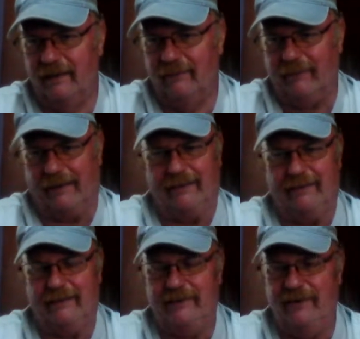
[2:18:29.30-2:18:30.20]
Well,
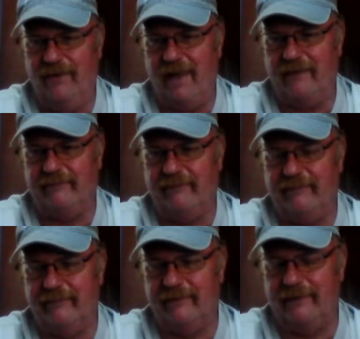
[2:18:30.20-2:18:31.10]
you have
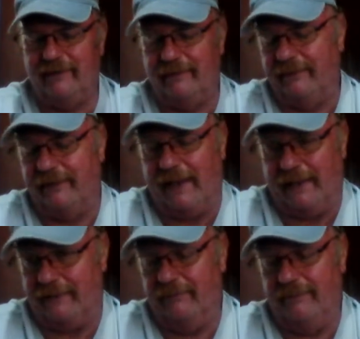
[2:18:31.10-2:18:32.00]

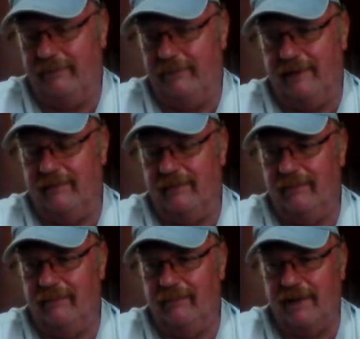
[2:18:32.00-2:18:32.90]
that
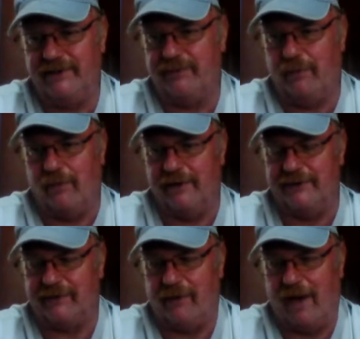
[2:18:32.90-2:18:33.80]
much more
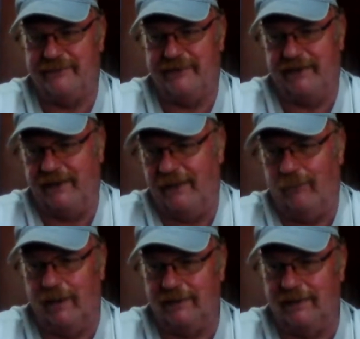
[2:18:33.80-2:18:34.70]
describes the
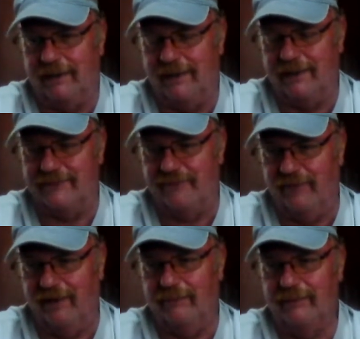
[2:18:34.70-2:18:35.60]
dimwit than it does
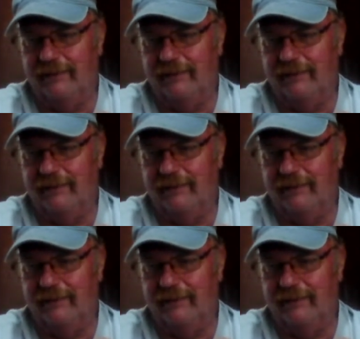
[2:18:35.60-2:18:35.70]
Philip.